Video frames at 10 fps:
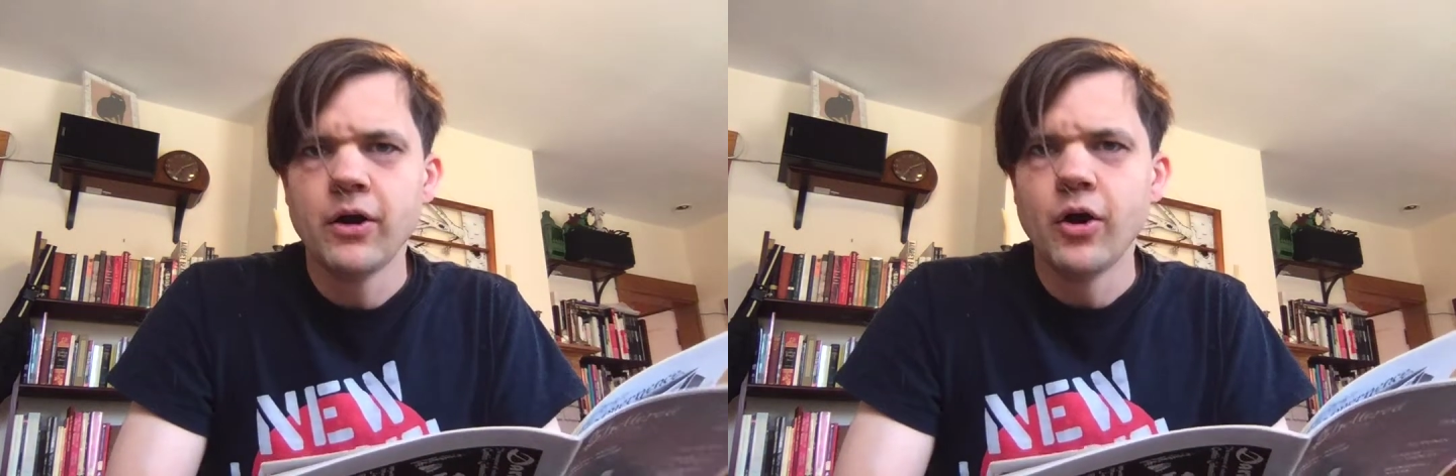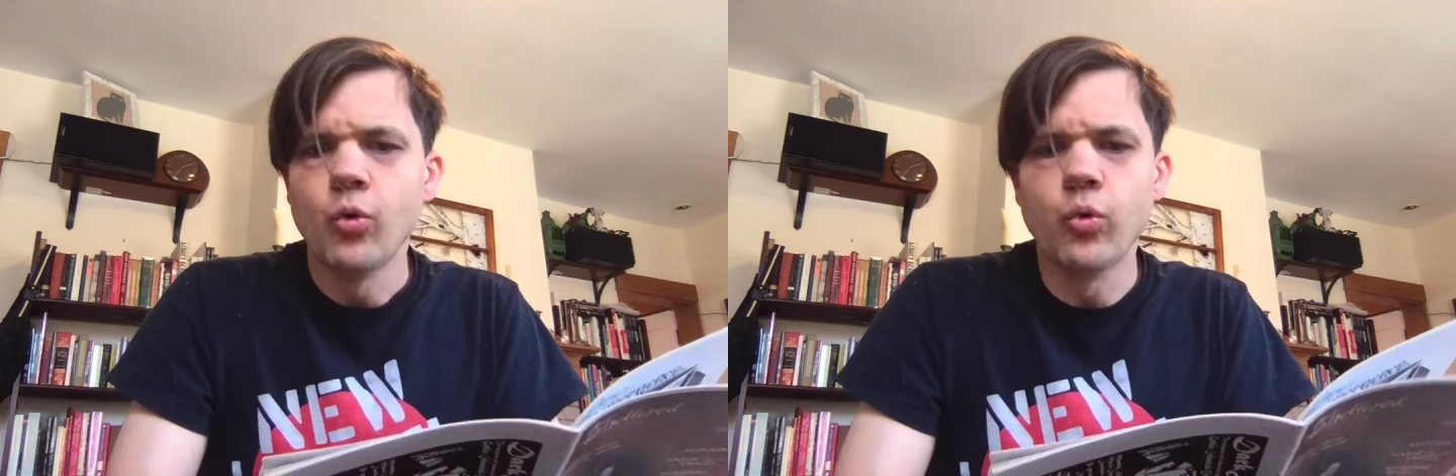
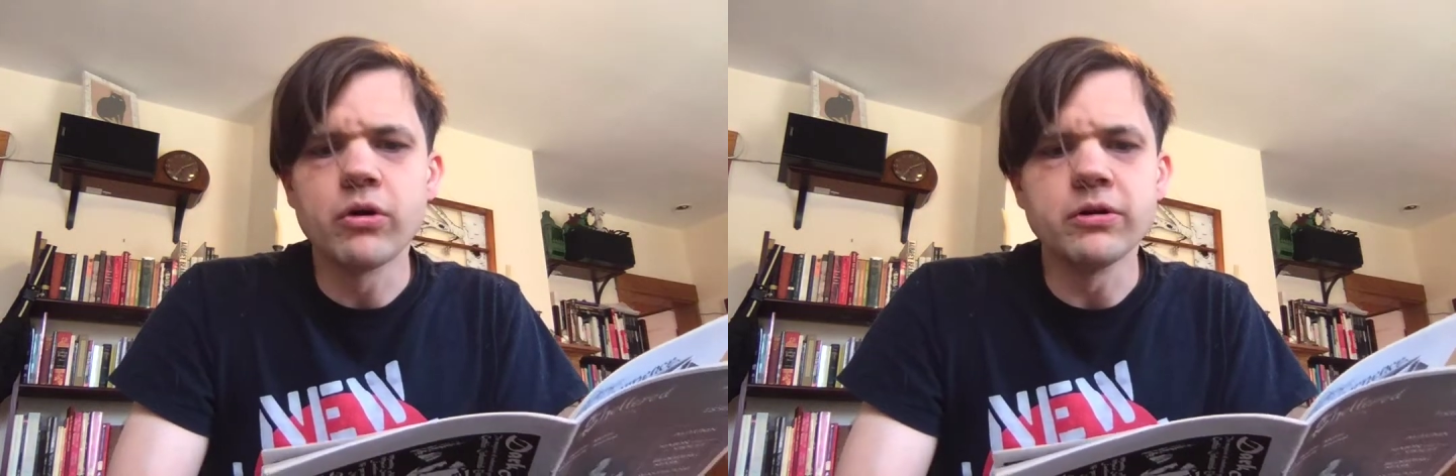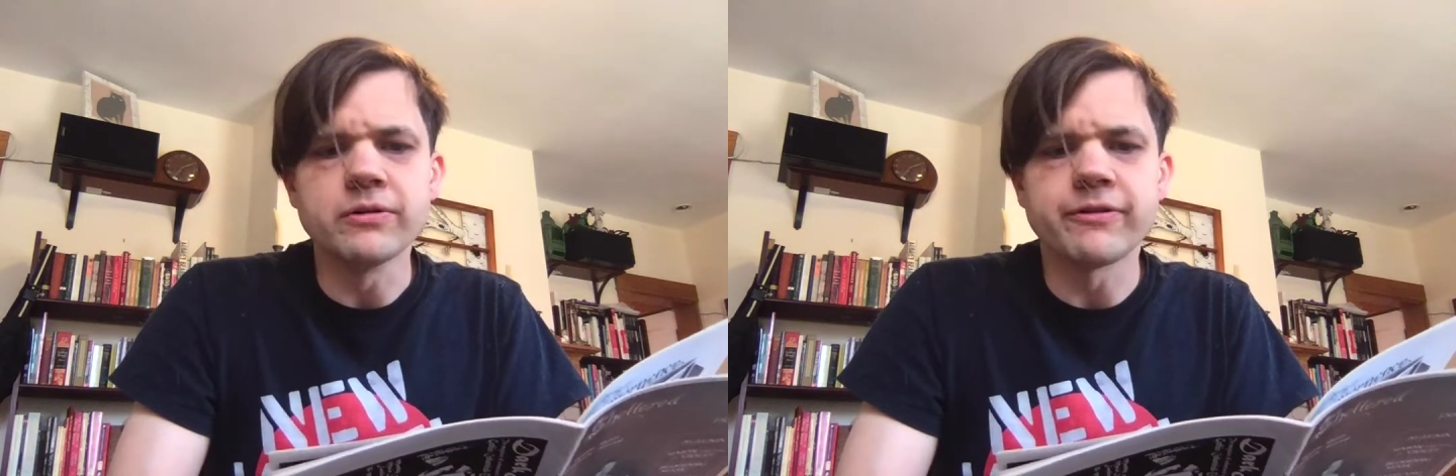
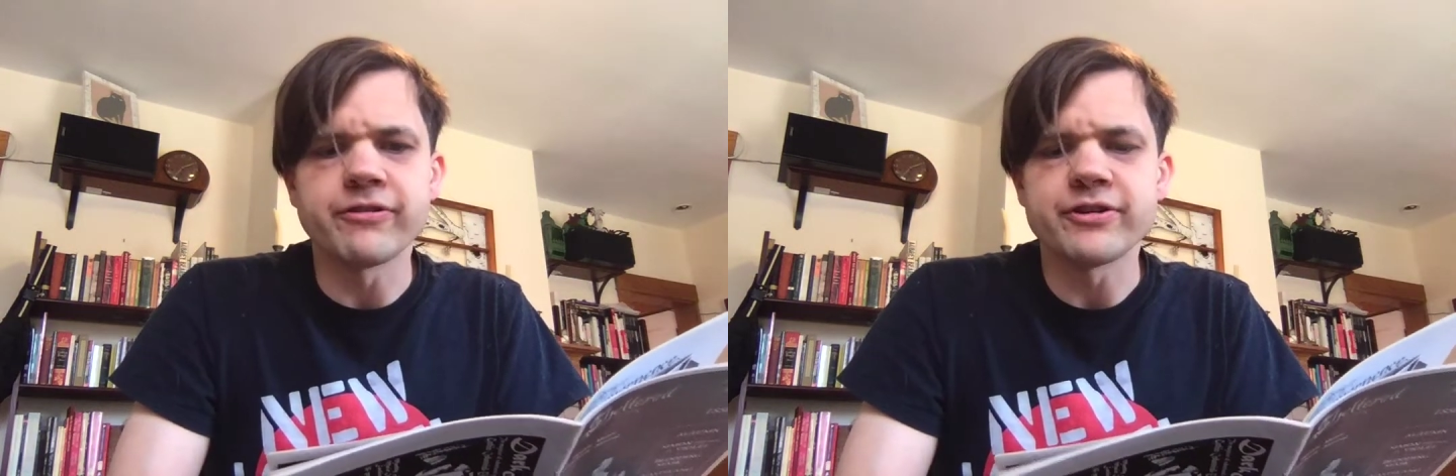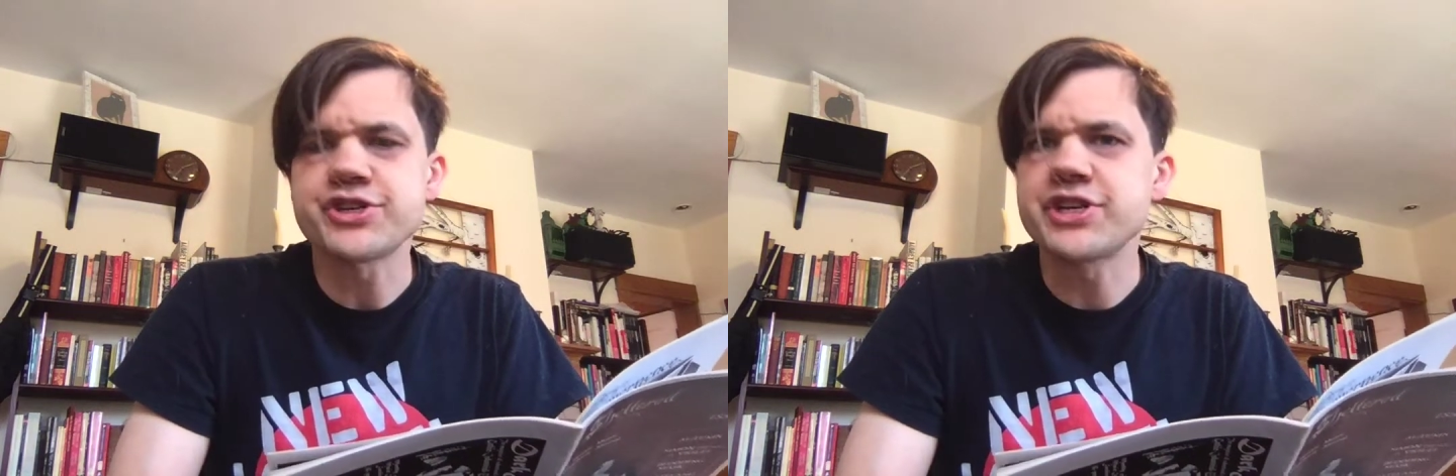Worlds
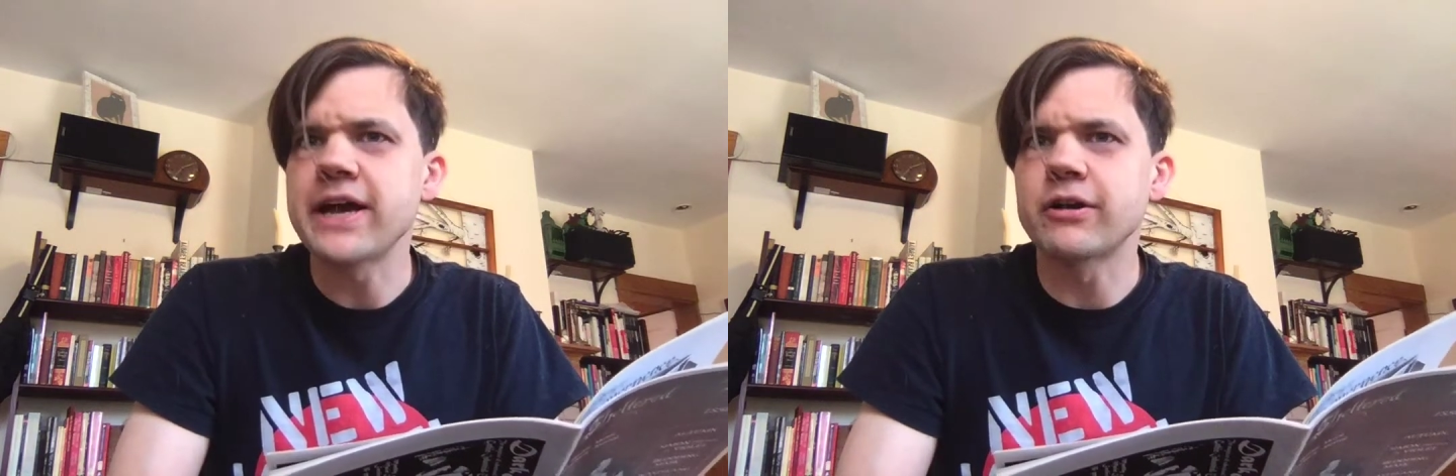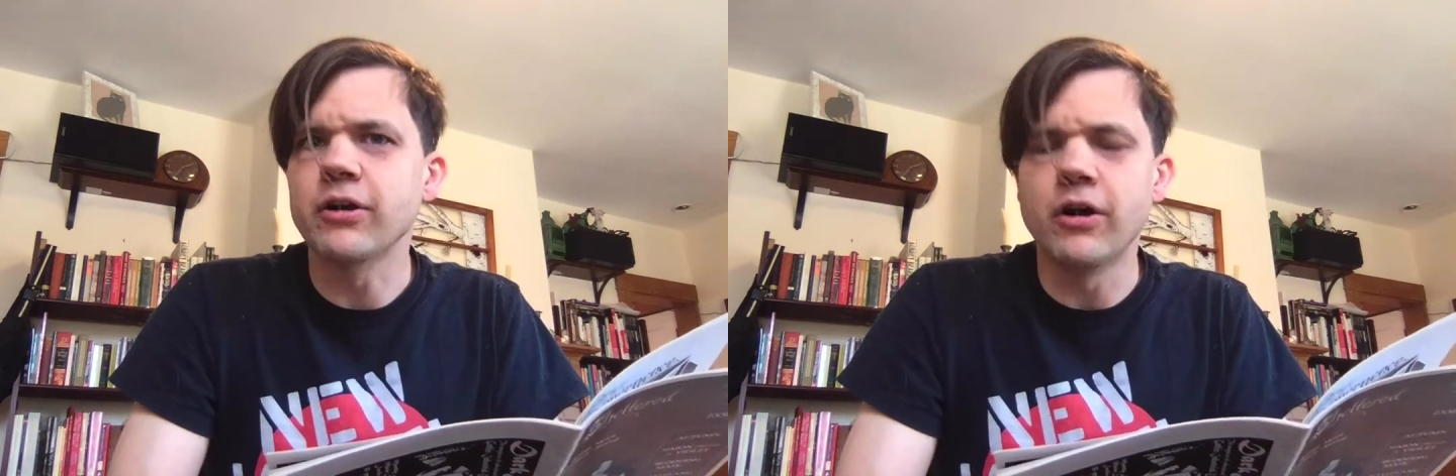
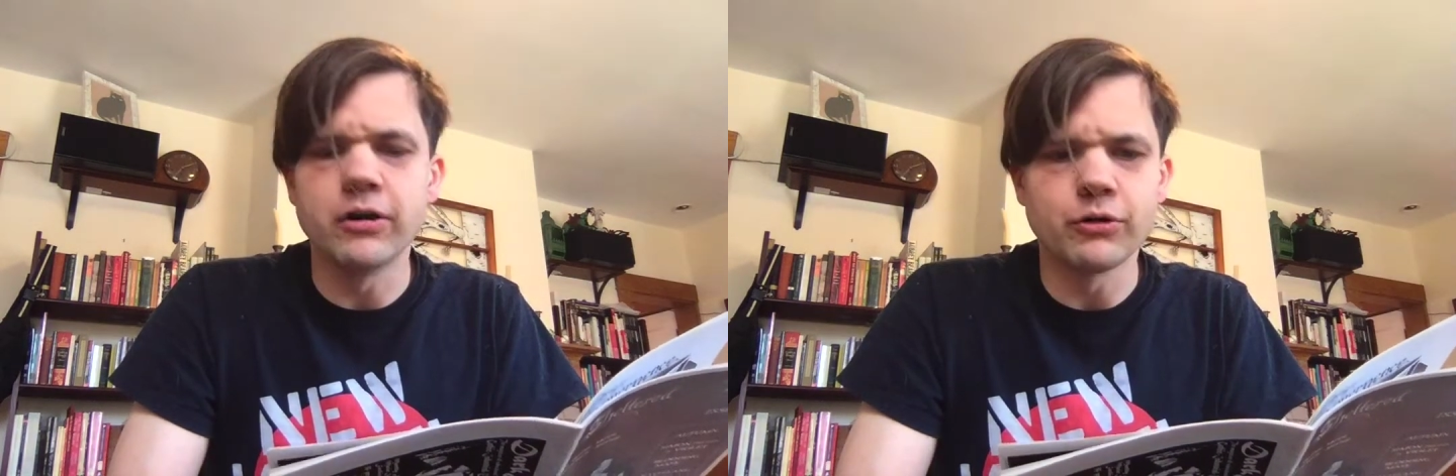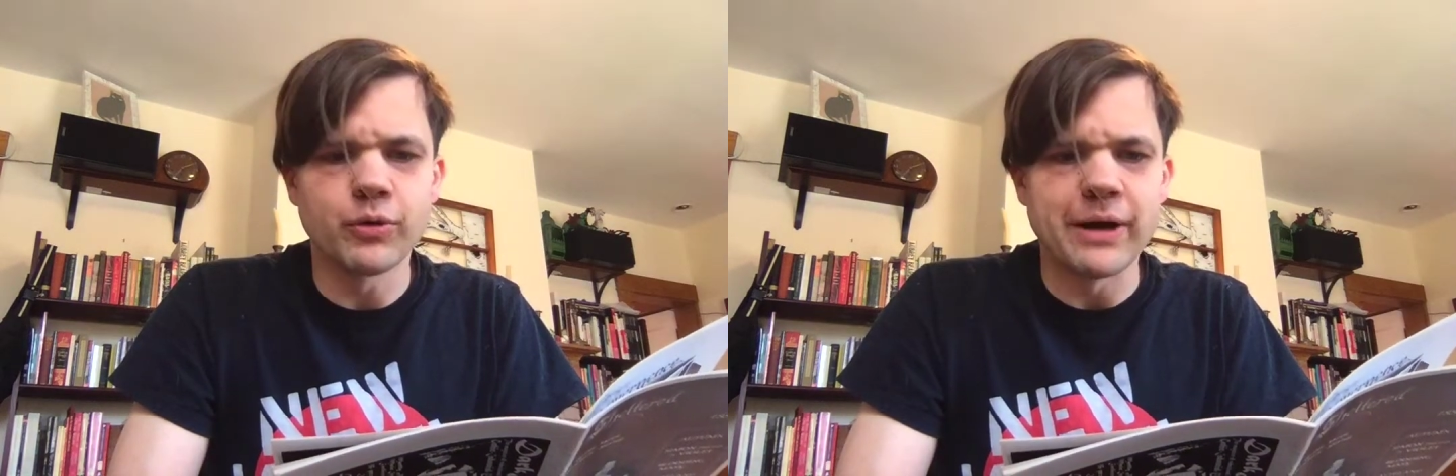shatter
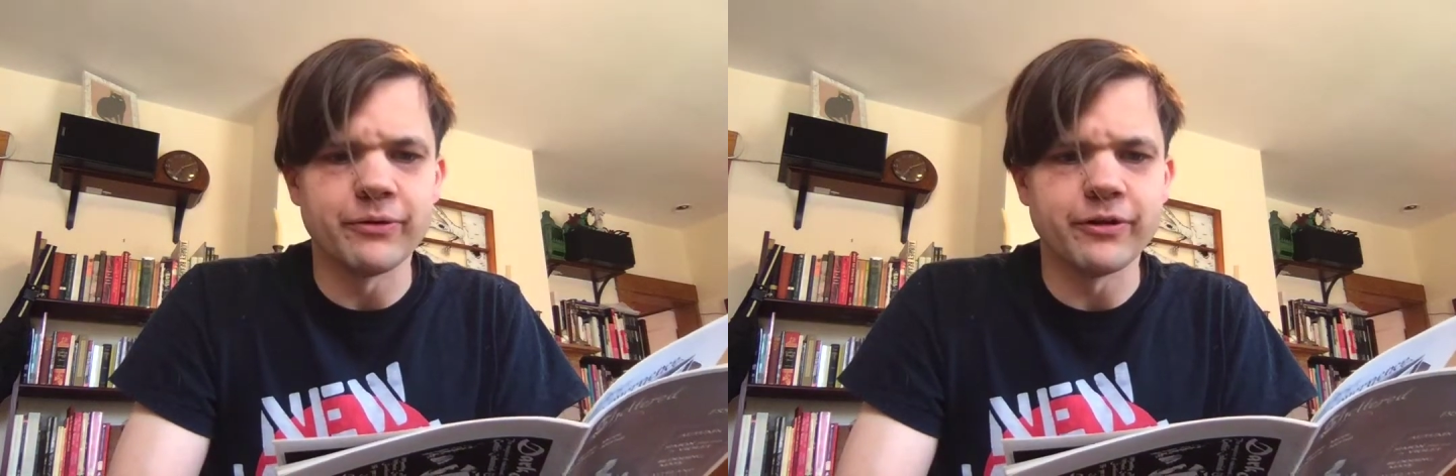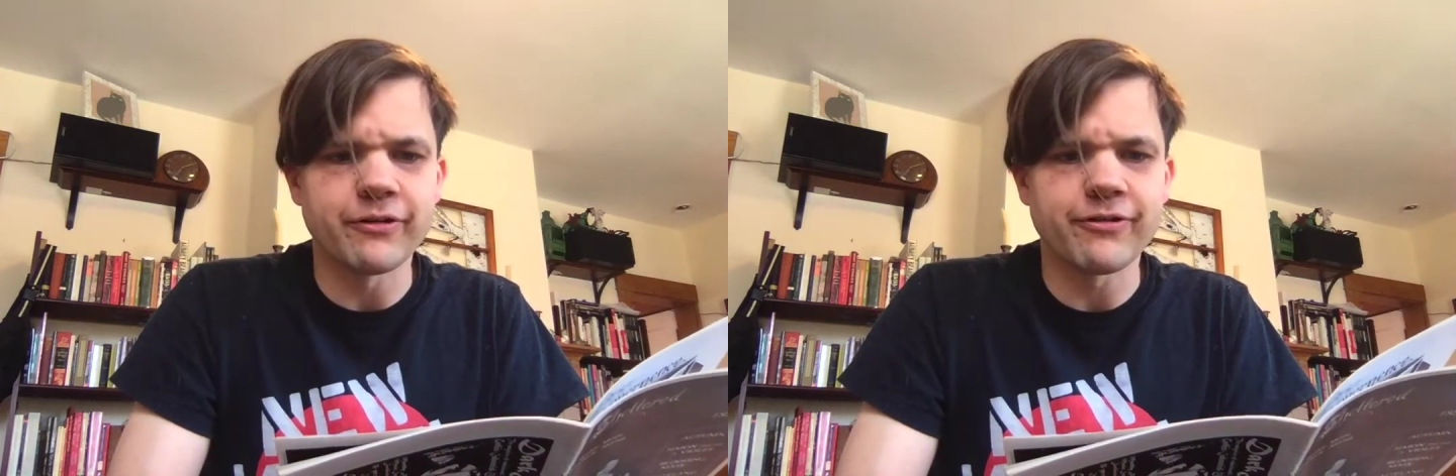all
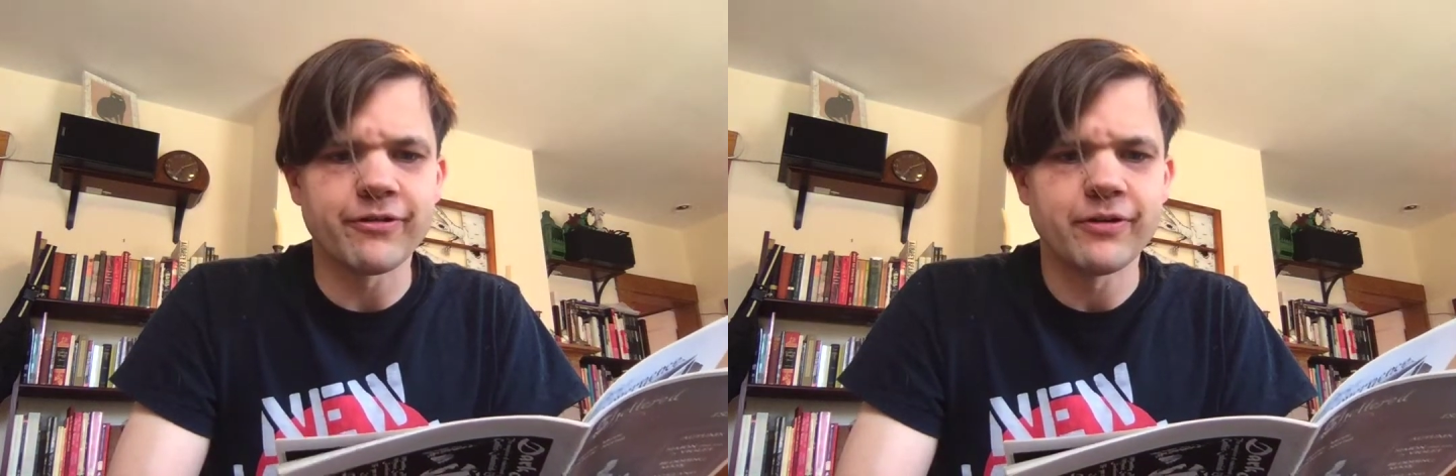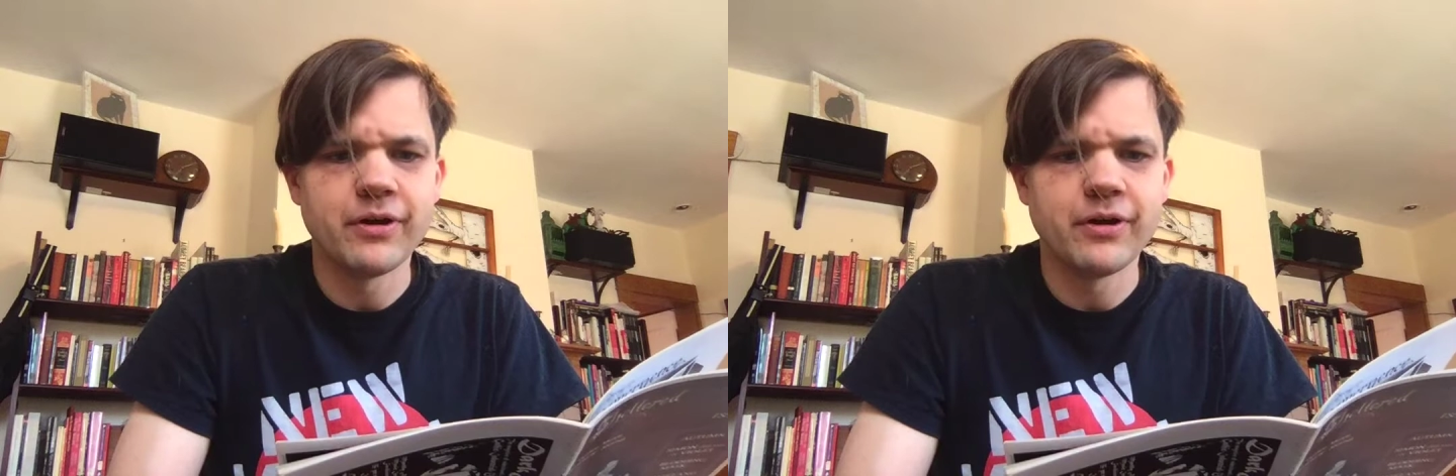around us.